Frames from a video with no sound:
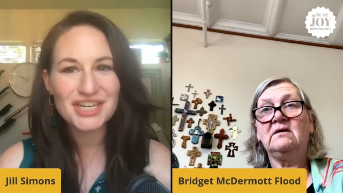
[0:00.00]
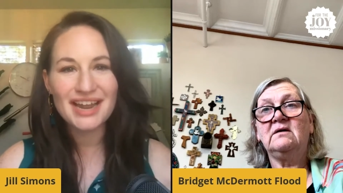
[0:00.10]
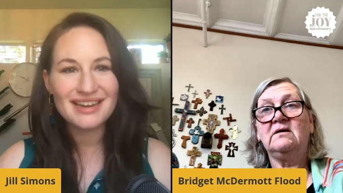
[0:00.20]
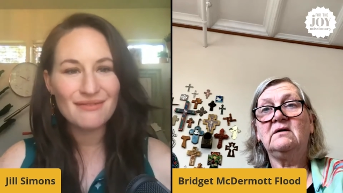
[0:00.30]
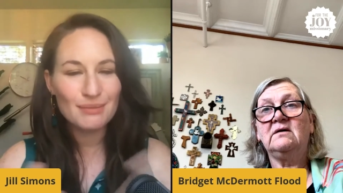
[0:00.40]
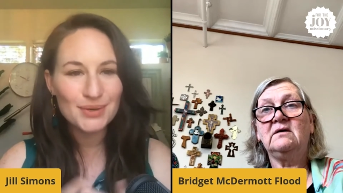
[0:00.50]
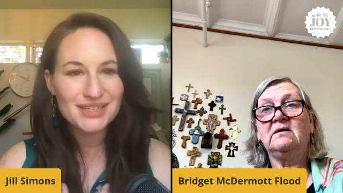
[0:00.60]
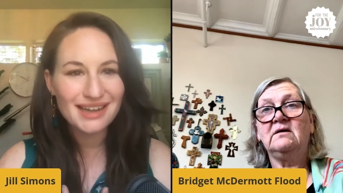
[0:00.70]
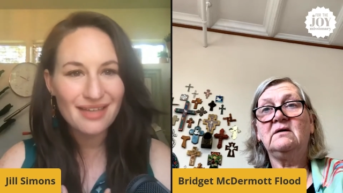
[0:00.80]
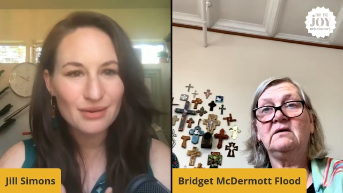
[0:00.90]
Speaker 1: had never put
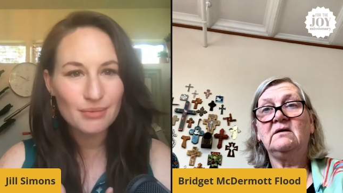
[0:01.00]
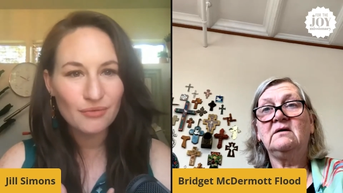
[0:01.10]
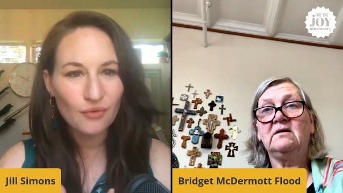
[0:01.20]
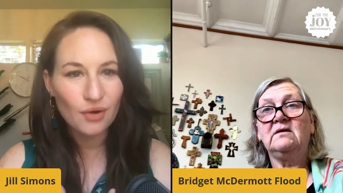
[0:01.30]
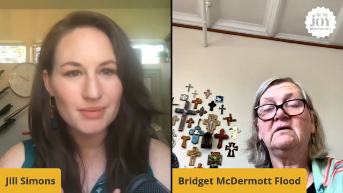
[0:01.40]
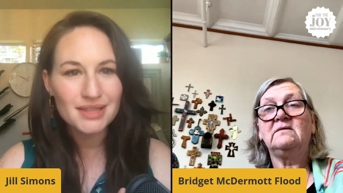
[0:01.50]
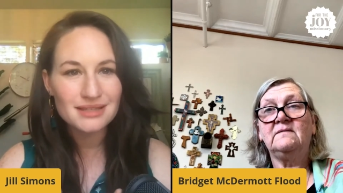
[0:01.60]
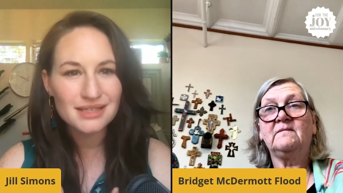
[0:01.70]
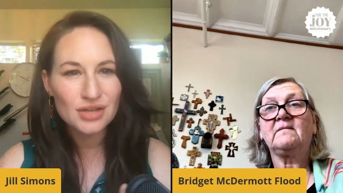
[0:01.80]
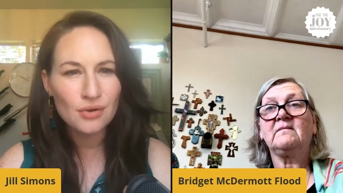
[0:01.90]
together before, but
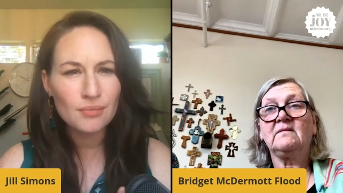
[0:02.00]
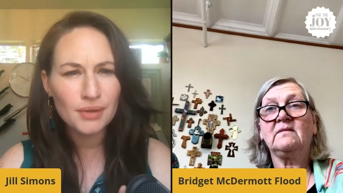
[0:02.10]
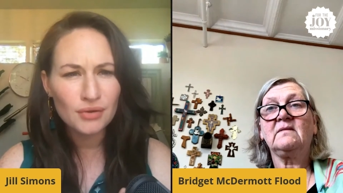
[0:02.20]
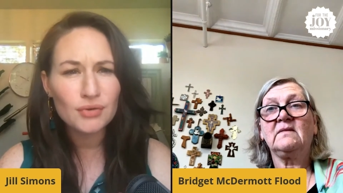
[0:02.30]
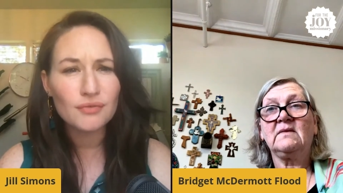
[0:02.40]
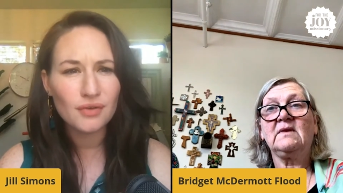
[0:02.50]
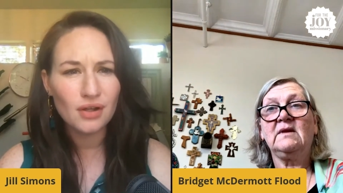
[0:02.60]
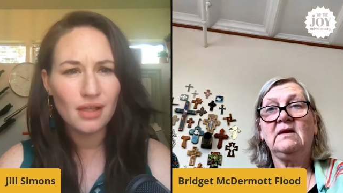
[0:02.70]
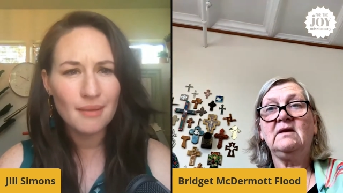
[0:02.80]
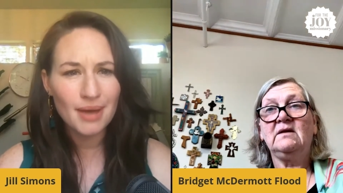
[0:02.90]
that's so
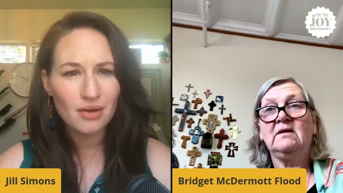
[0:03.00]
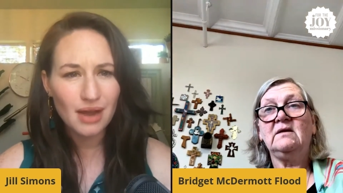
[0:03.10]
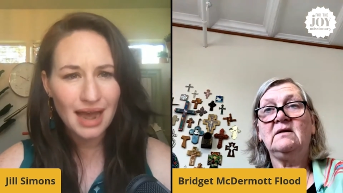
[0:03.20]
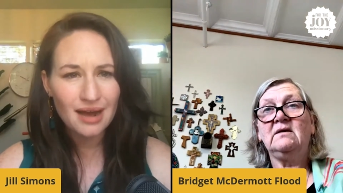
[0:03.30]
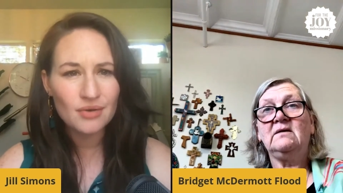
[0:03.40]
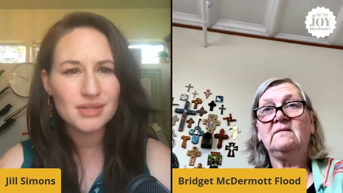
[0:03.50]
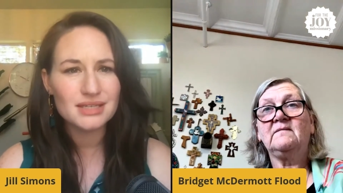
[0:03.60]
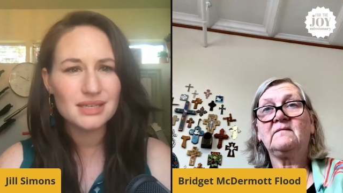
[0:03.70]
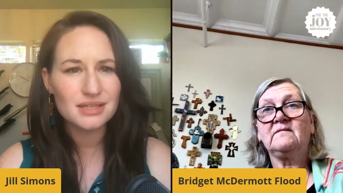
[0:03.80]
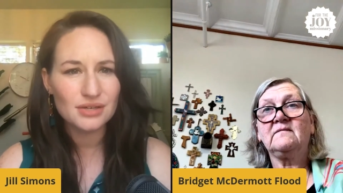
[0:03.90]
beautiful about how the
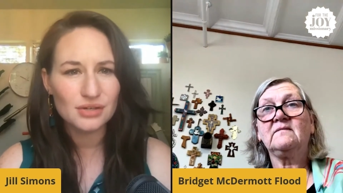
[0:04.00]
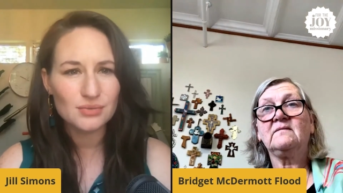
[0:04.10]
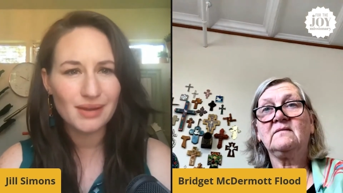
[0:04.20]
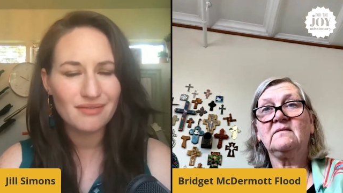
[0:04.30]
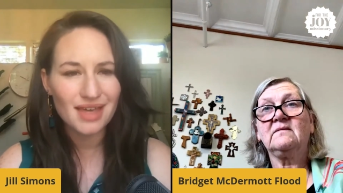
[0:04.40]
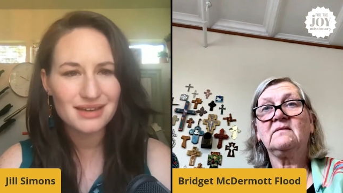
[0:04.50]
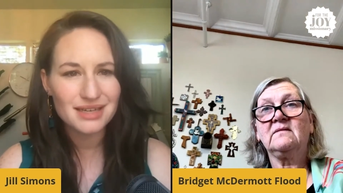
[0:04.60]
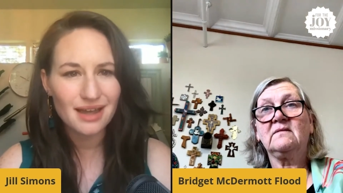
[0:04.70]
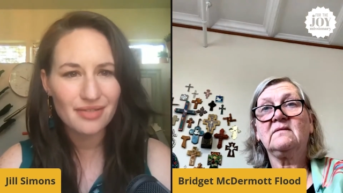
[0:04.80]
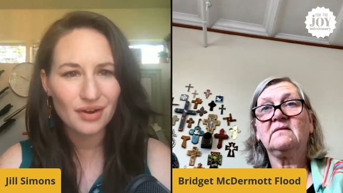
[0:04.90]
sisters weave that
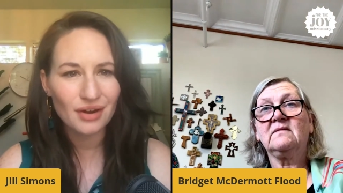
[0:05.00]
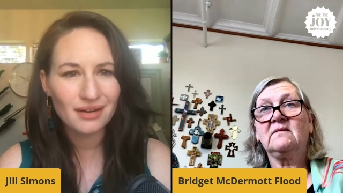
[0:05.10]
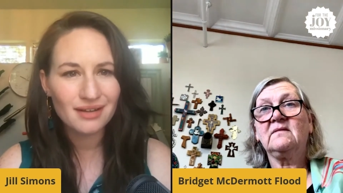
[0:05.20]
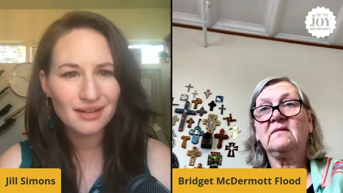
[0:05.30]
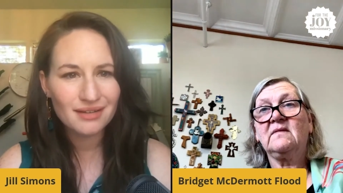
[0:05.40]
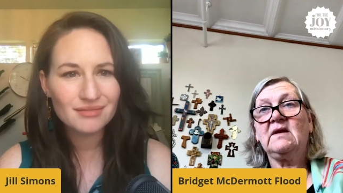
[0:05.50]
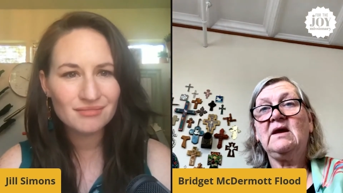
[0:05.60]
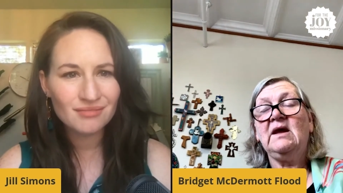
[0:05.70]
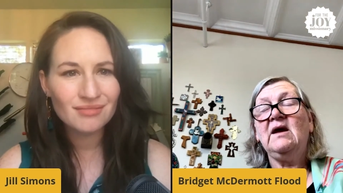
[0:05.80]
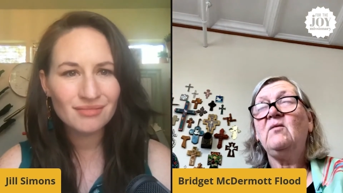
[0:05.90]
together.
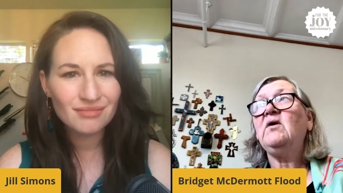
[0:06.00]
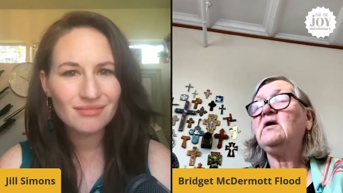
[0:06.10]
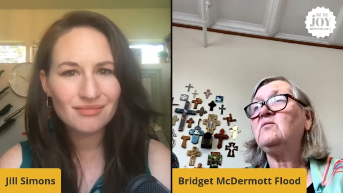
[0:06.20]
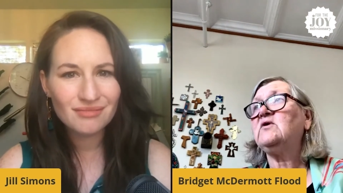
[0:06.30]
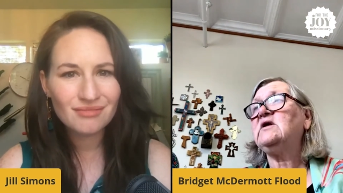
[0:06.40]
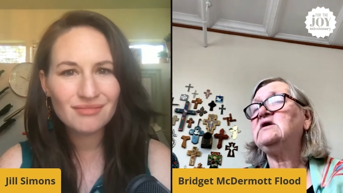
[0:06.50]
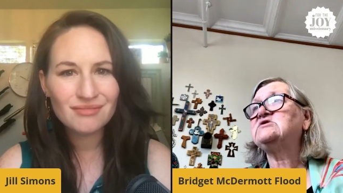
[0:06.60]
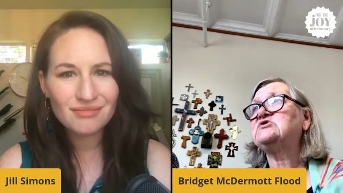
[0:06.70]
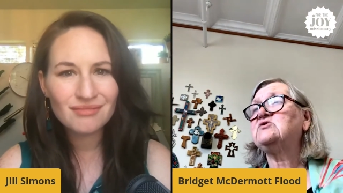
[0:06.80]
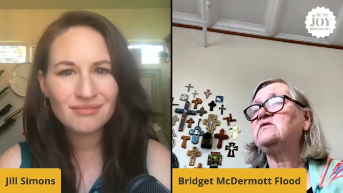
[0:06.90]
Speaker 2: Well, it really
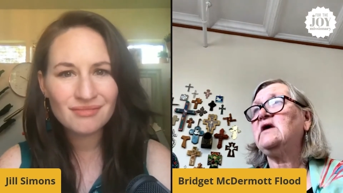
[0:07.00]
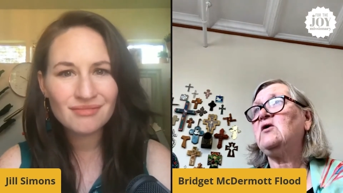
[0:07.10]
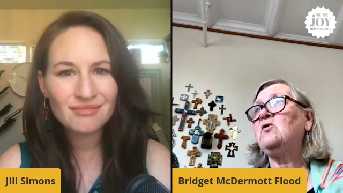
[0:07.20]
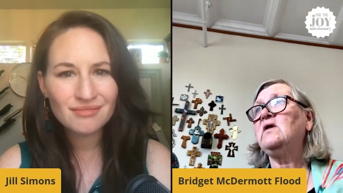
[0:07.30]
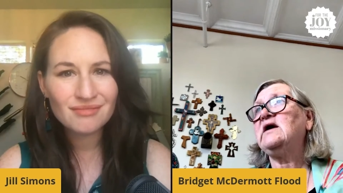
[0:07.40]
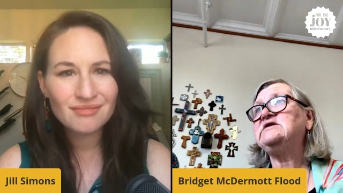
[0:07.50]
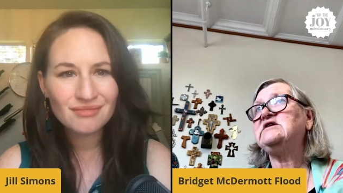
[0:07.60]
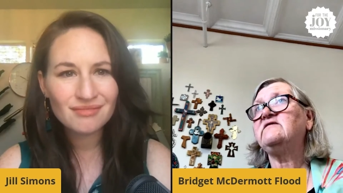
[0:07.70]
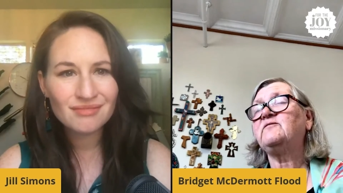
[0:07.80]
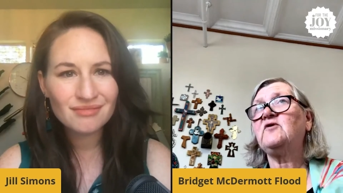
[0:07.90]
is true. The whole
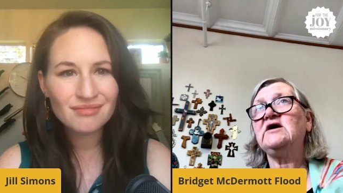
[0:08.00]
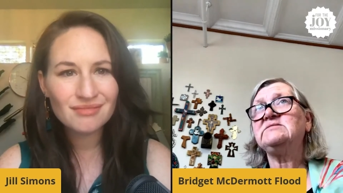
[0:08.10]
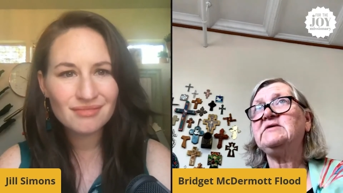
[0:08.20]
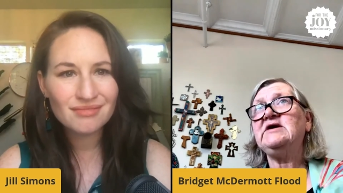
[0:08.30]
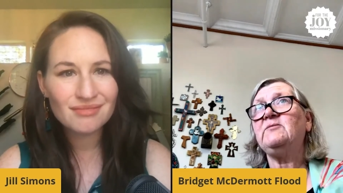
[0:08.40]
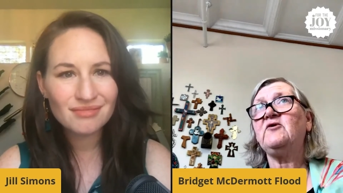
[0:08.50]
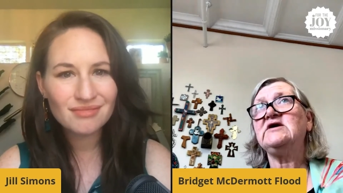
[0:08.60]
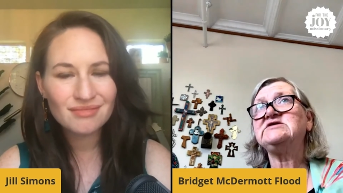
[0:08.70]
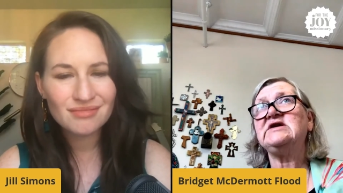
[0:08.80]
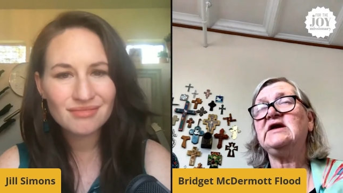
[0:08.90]
idea of pre being
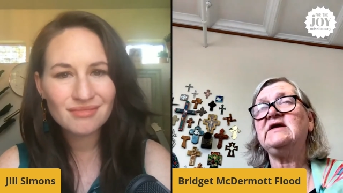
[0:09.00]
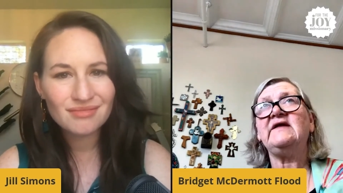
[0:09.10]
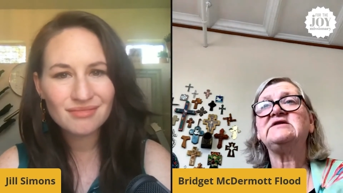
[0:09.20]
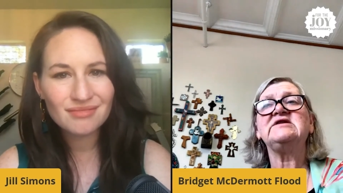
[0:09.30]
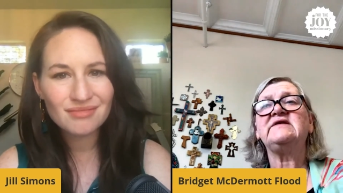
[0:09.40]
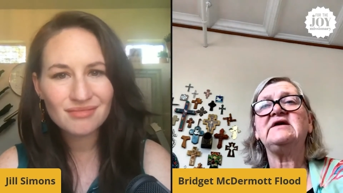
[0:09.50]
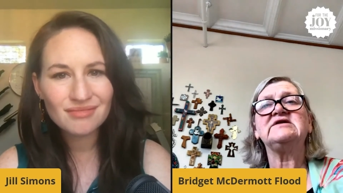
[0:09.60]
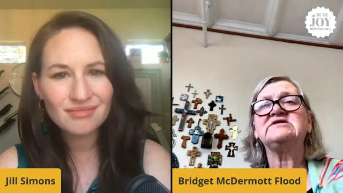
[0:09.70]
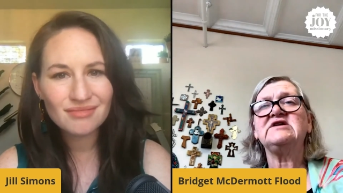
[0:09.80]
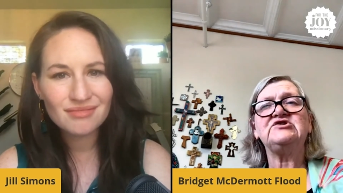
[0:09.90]
present, and that, that
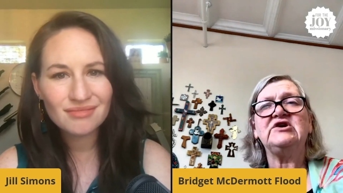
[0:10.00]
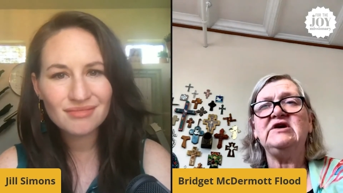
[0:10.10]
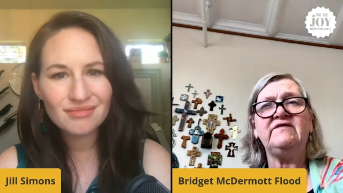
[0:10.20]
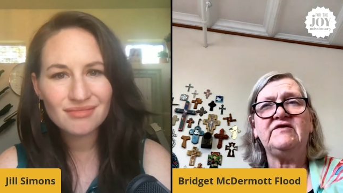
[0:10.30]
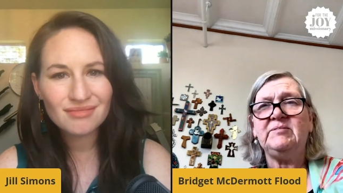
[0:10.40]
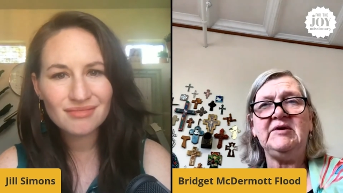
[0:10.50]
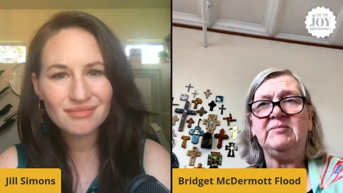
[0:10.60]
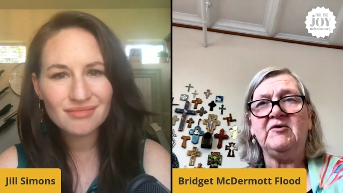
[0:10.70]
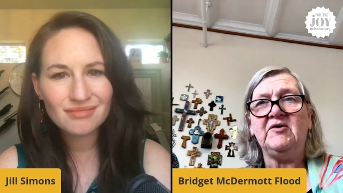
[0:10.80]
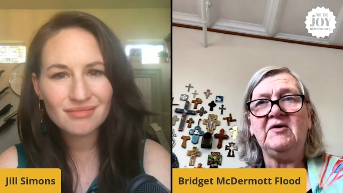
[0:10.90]
is such a gift to
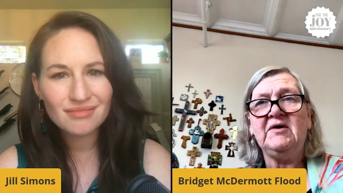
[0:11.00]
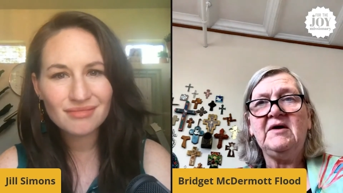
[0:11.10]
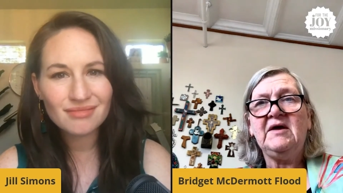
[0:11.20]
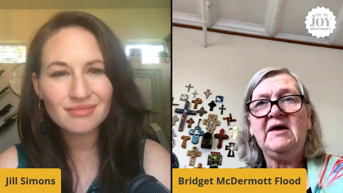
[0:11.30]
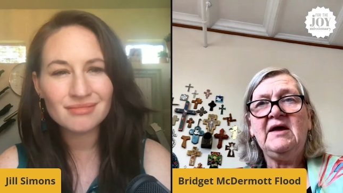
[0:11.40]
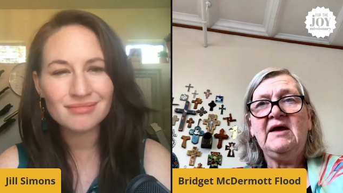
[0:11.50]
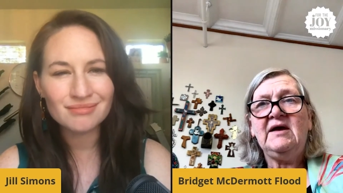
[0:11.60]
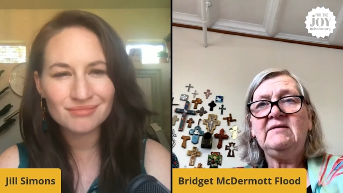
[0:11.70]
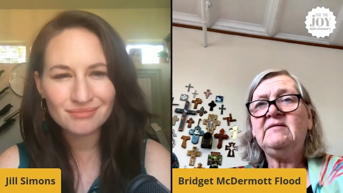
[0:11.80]
people. Mm -hmm.